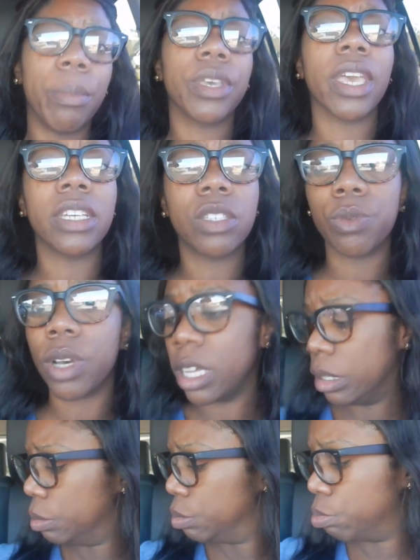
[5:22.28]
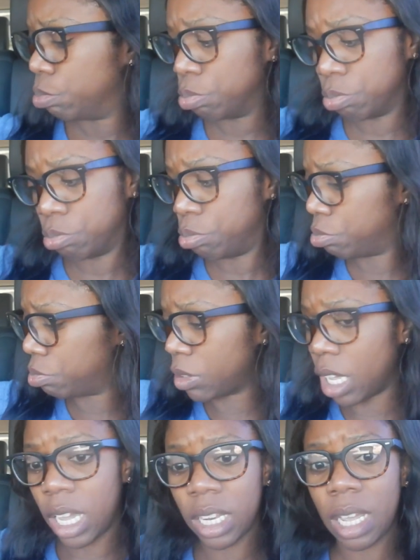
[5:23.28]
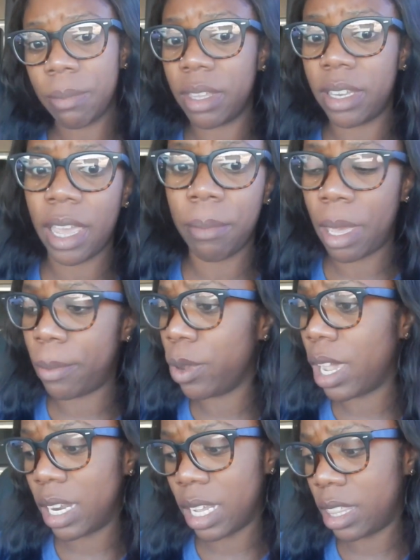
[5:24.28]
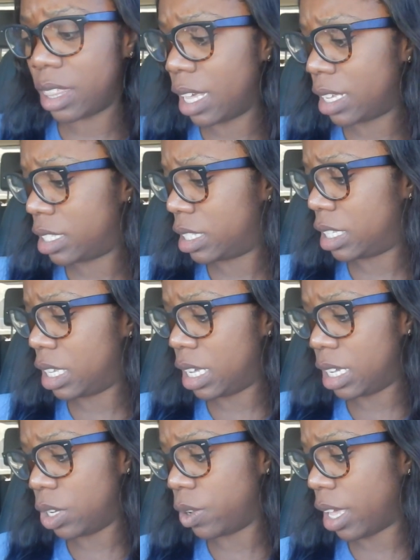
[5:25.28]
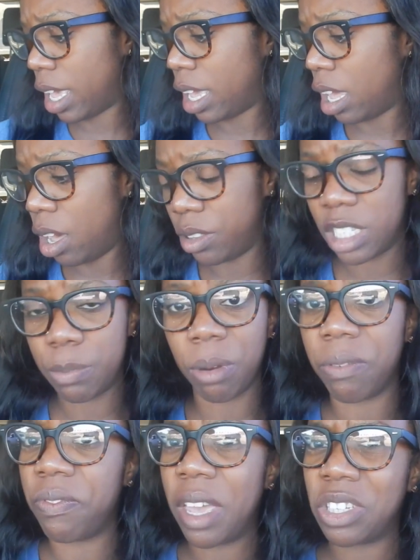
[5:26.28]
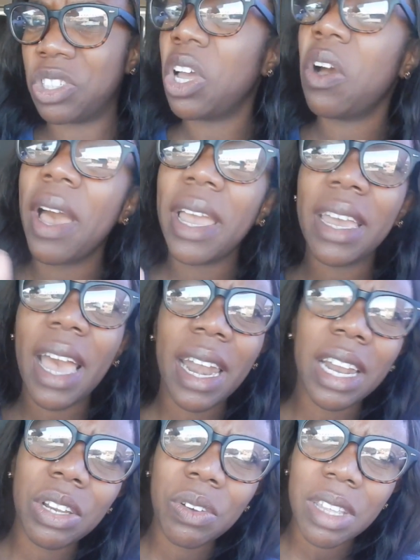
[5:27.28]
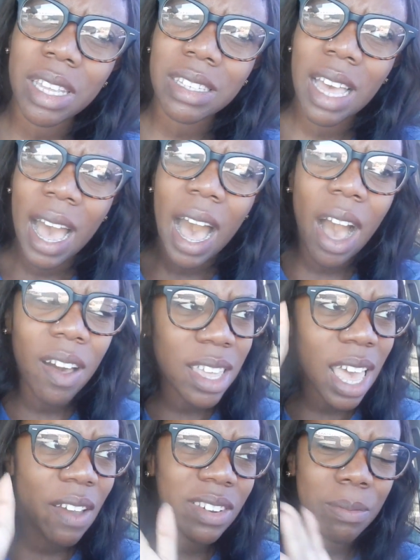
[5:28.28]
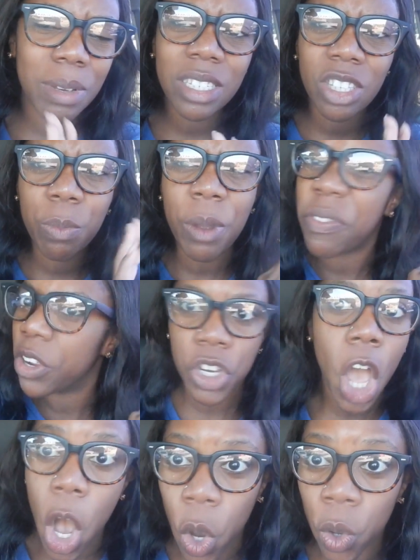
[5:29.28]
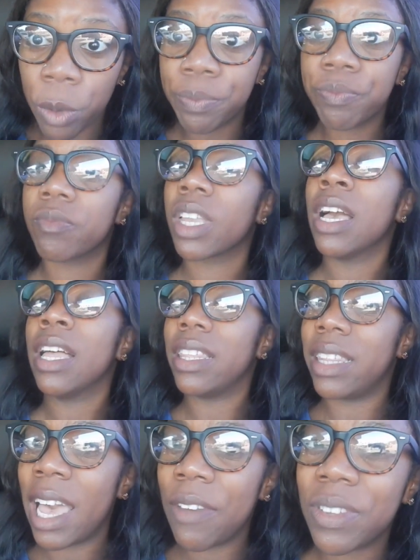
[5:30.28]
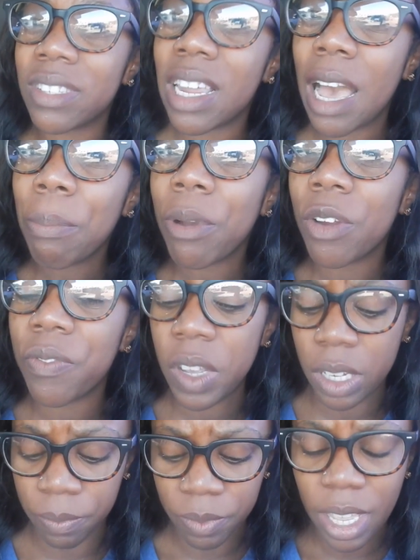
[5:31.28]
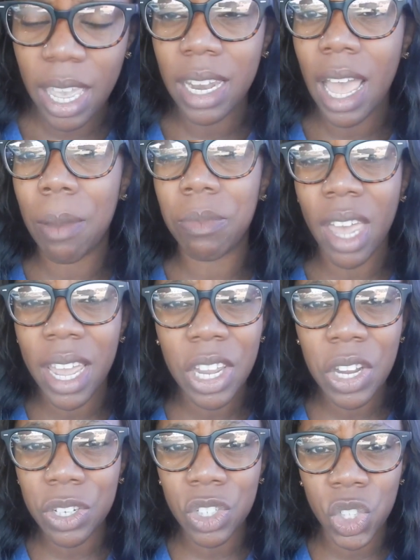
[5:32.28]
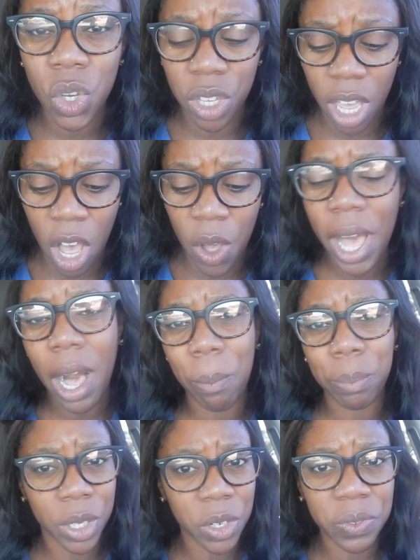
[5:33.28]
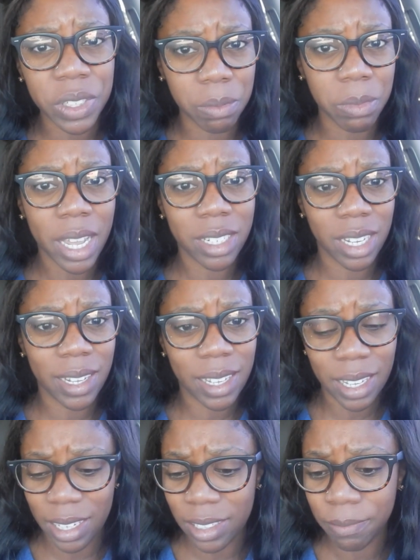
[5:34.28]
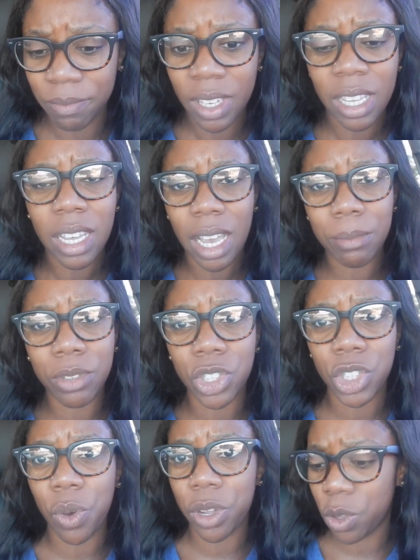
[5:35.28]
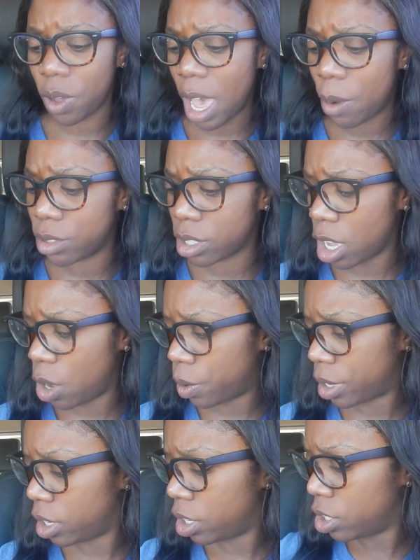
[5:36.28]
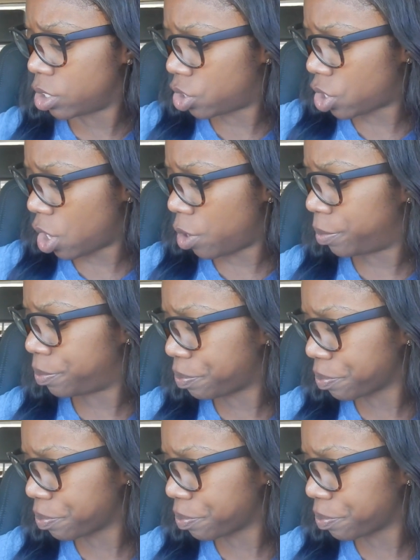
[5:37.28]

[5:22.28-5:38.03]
But guess what? Claim the day, babe. We got to get things done, okay? All this perfection. Oh, I ain't got to do this. Oh, they have to be so perfect. No. Life is not perfect. And I am not here to show y'all how perfect my day is. I'm just showing you how it's going. So,